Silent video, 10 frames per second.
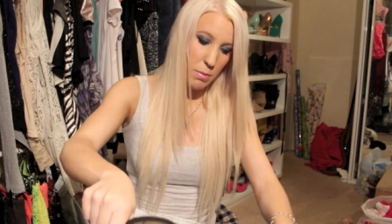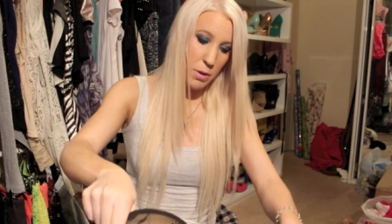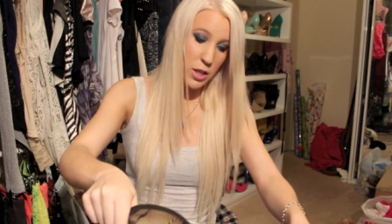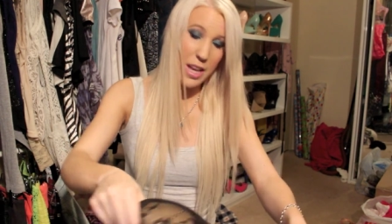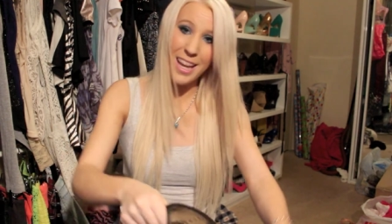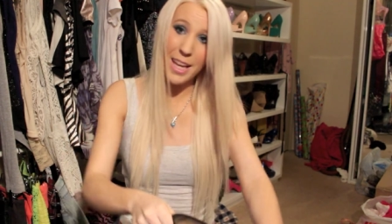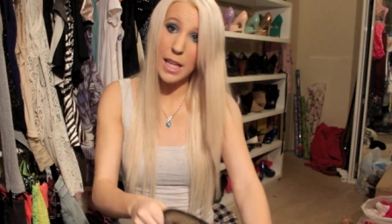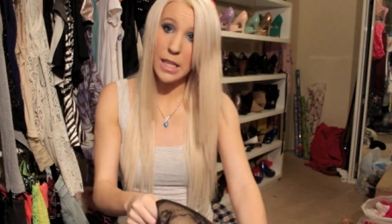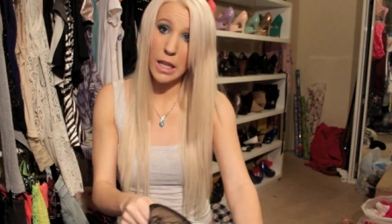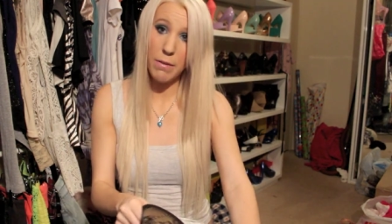because I can
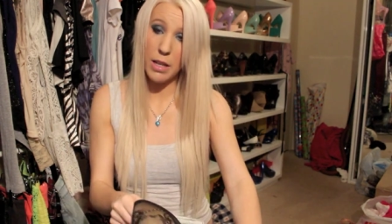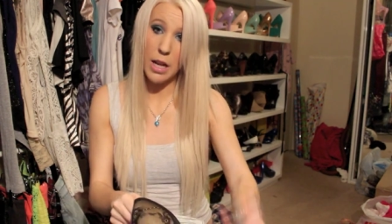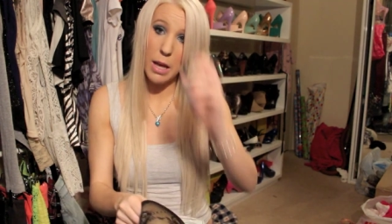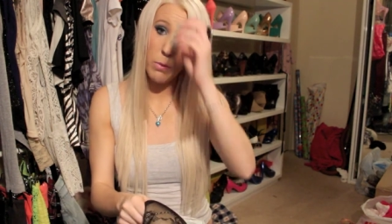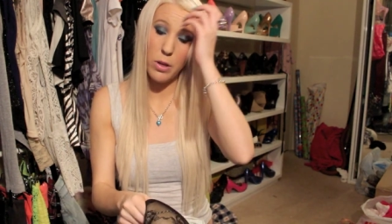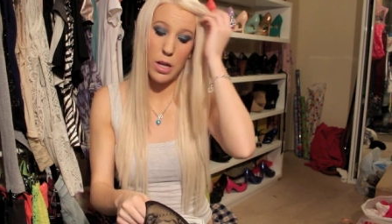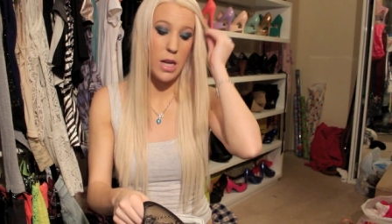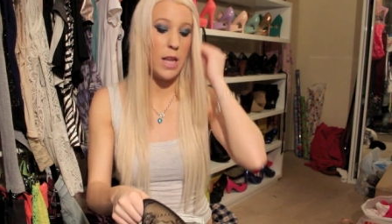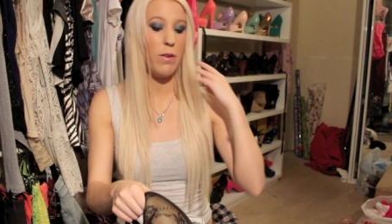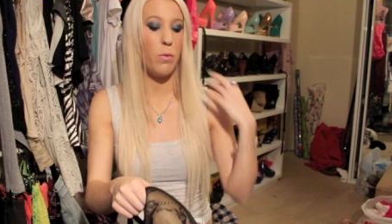get stuff that I would
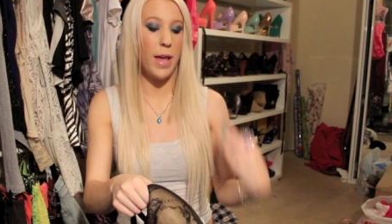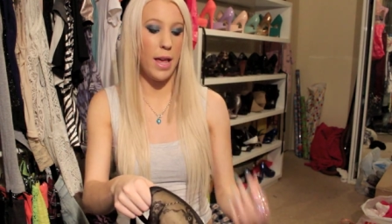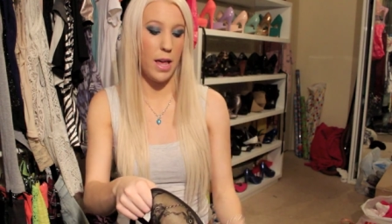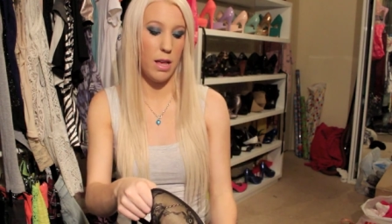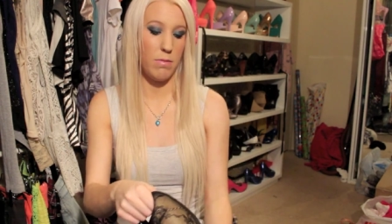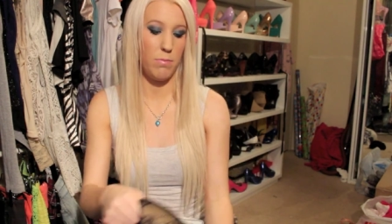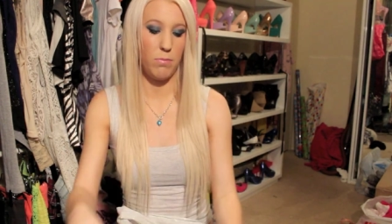never wear.